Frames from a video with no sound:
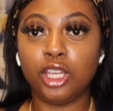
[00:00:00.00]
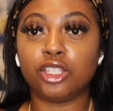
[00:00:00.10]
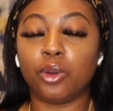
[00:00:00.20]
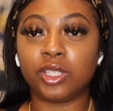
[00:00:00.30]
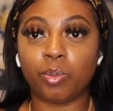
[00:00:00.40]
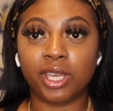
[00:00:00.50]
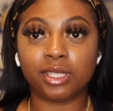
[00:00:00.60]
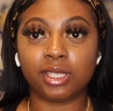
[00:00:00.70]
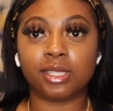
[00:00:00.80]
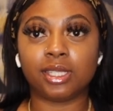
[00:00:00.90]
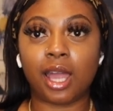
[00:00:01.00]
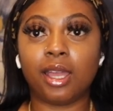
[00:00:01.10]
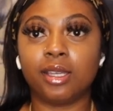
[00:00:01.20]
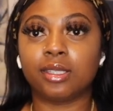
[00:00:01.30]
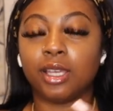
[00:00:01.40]
So it's best to
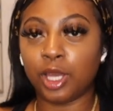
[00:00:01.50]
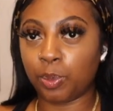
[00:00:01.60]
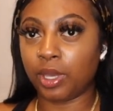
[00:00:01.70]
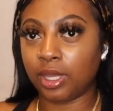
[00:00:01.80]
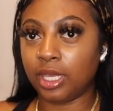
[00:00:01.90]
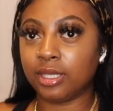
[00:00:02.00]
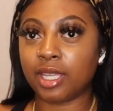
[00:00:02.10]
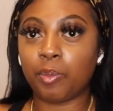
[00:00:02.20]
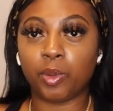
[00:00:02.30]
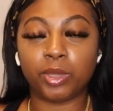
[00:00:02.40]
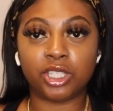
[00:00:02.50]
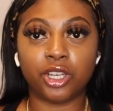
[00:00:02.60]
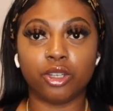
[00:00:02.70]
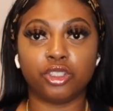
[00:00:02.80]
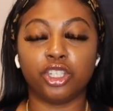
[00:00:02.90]
size up in these type of
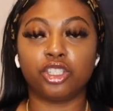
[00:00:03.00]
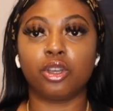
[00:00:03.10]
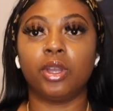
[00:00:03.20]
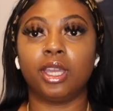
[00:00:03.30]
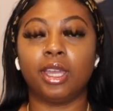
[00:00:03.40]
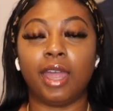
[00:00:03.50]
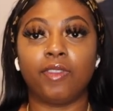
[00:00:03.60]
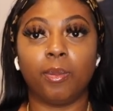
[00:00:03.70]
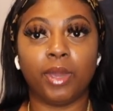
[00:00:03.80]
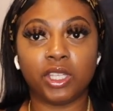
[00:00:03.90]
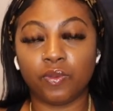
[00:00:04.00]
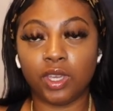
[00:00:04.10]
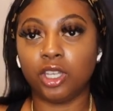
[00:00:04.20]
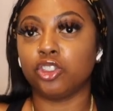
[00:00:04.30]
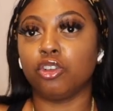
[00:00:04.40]
materials, just so it could have the best
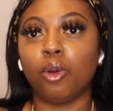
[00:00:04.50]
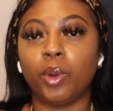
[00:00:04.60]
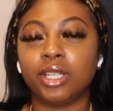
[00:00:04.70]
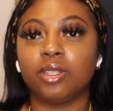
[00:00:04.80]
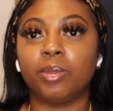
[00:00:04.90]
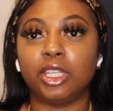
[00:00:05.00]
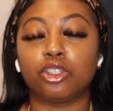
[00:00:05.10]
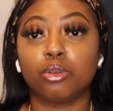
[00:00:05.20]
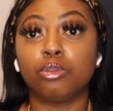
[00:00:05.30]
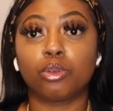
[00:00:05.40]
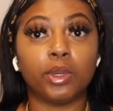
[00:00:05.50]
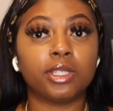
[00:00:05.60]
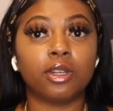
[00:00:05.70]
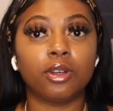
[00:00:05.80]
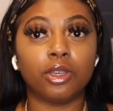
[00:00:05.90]
fit, because you don't want it to be too
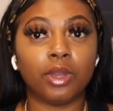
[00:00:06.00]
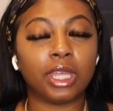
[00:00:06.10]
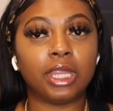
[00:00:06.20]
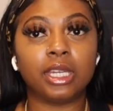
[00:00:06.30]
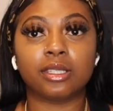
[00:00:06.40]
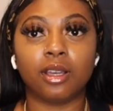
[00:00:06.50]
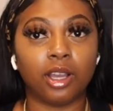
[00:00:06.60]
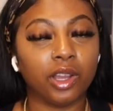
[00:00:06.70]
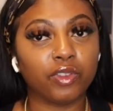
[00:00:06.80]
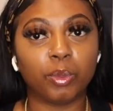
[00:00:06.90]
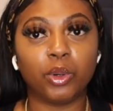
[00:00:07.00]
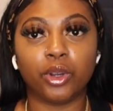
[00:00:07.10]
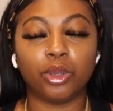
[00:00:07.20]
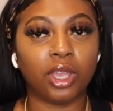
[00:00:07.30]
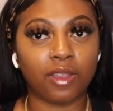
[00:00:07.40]
squeezing on you and then it's uncomfortable
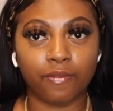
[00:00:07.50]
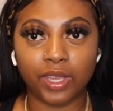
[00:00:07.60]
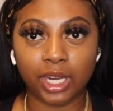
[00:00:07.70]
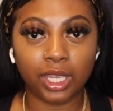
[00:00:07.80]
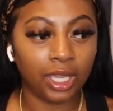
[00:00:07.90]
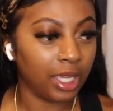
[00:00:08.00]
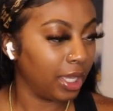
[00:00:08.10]
or you can't fit it.